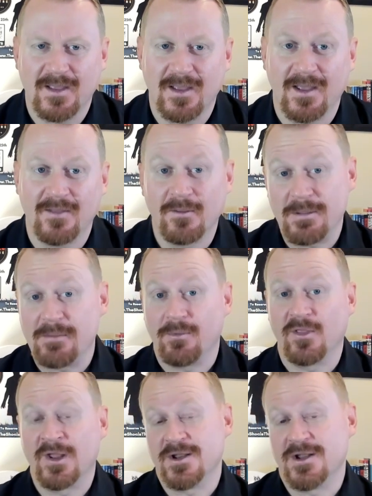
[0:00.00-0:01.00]
And the
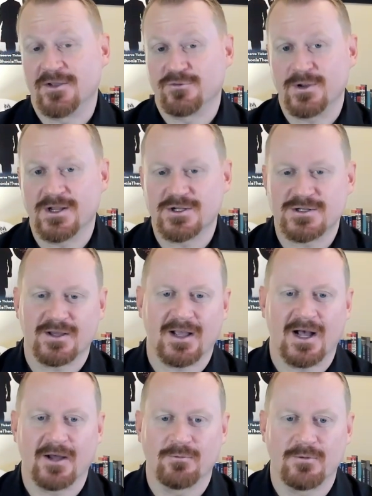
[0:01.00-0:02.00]
people that it does reach, that
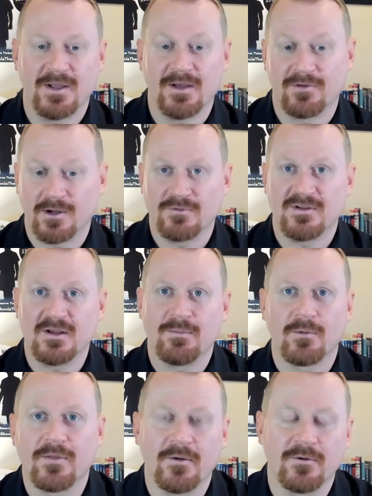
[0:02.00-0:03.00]
God would be able to go
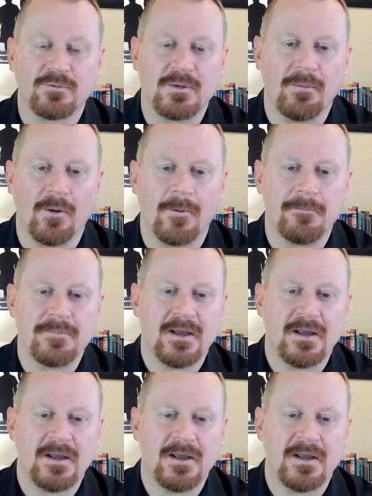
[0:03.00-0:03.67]
deeper with those people.